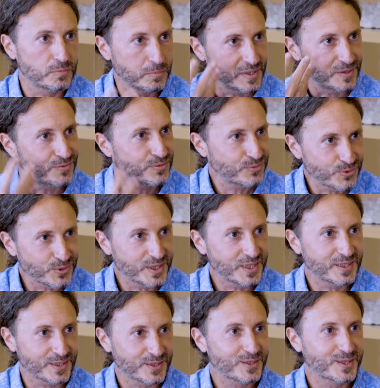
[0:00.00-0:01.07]
be
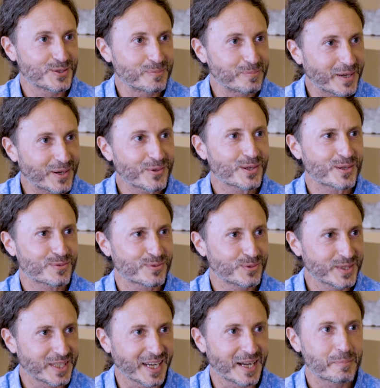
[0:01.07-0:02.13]
fully, you know, in your power,
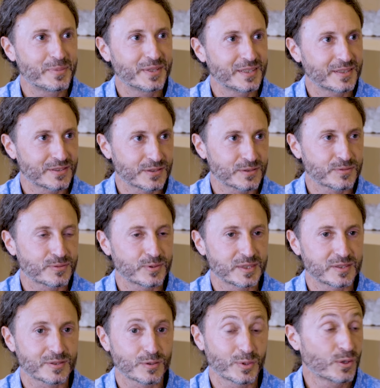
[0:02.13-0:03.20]
fully happy, you know, fully.
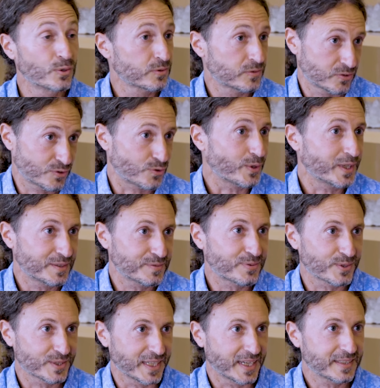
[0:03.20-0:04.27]
So we go straight
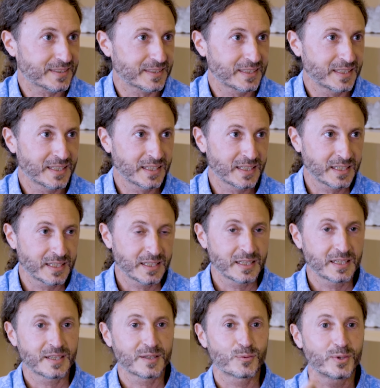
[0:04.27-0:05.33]
for that. Oof
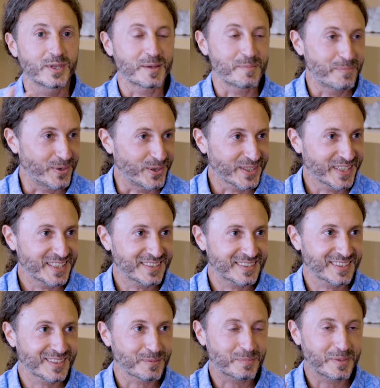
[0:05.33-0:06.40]
we unplug it so